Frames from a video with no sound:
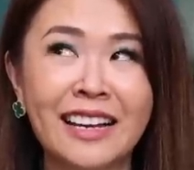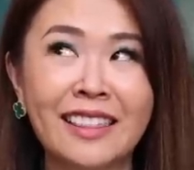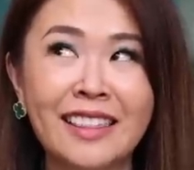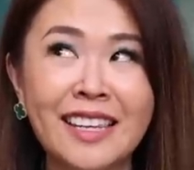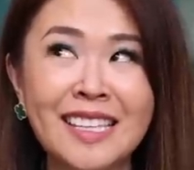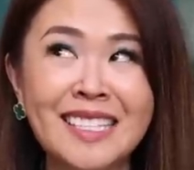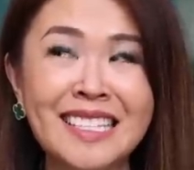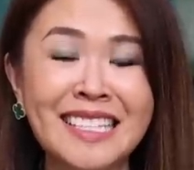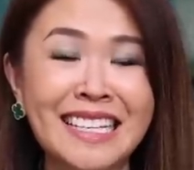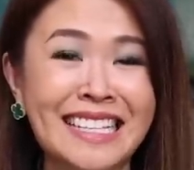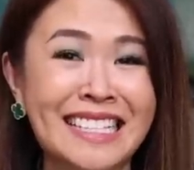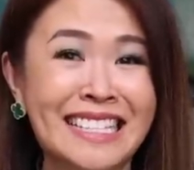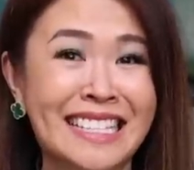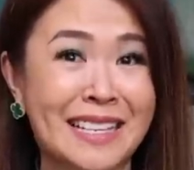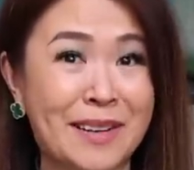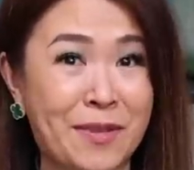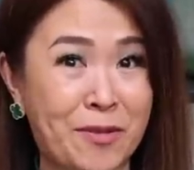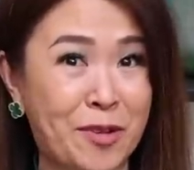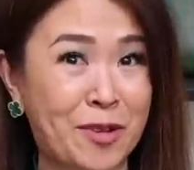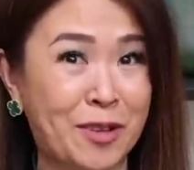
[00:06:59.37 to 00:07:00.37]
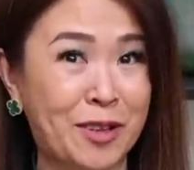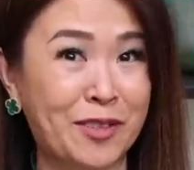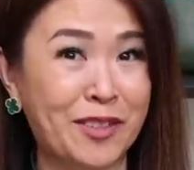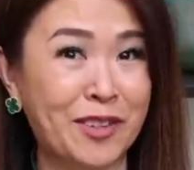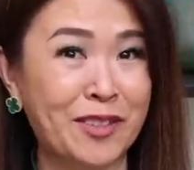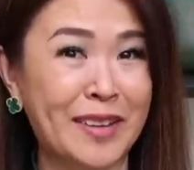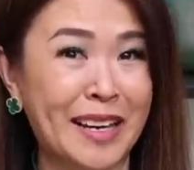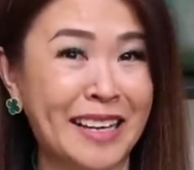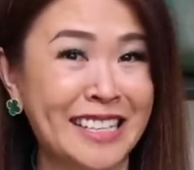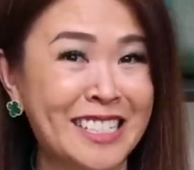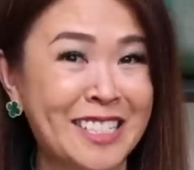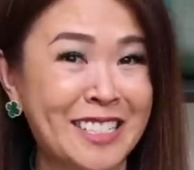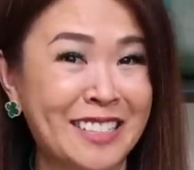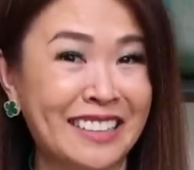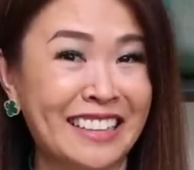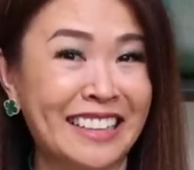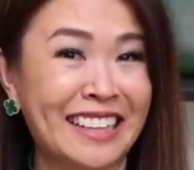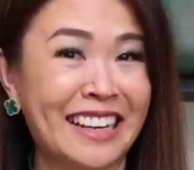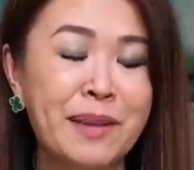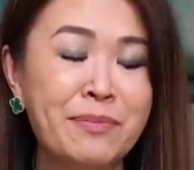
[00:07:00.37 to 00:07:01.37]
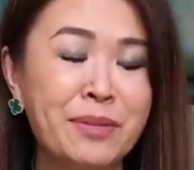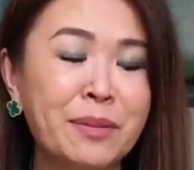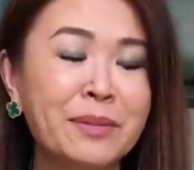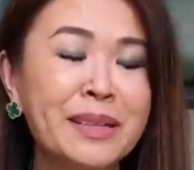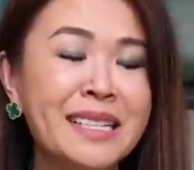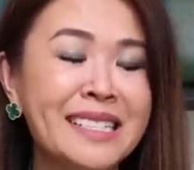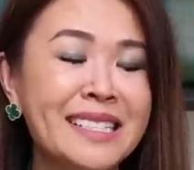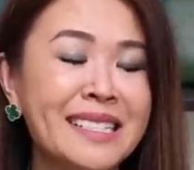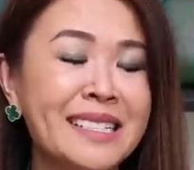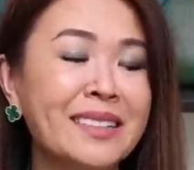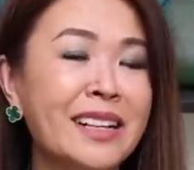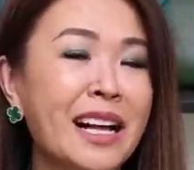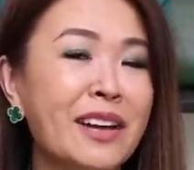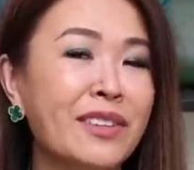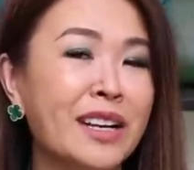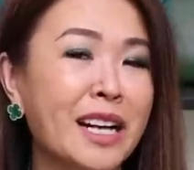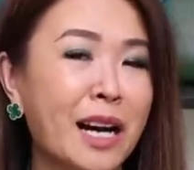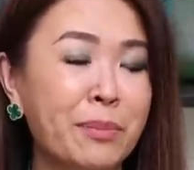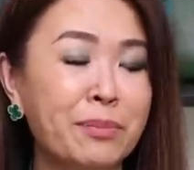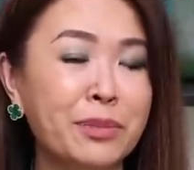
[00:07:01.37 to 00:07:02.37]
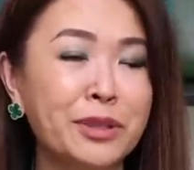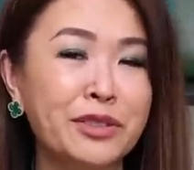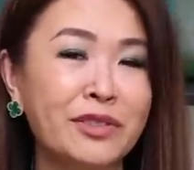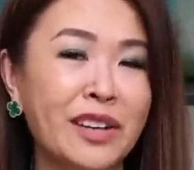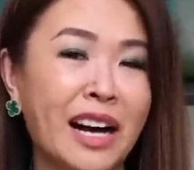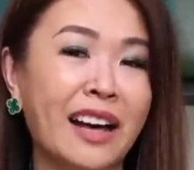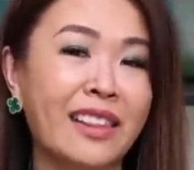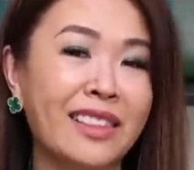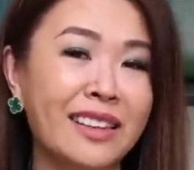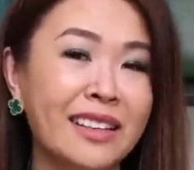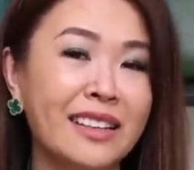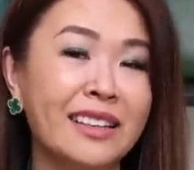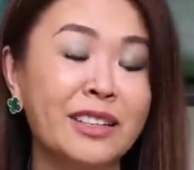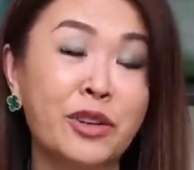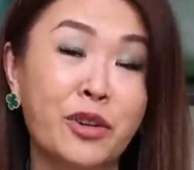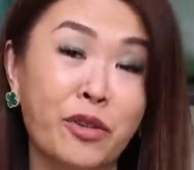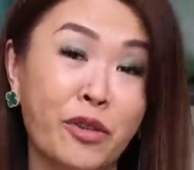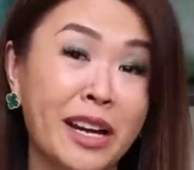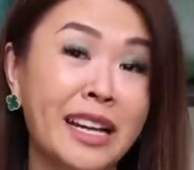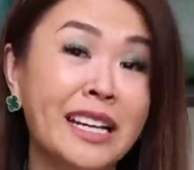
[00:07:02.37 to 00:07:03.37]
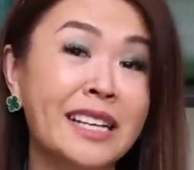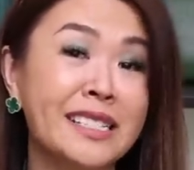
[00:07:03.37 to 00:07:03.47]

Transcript: This isn't all of them actually. I probably still have a couple of other green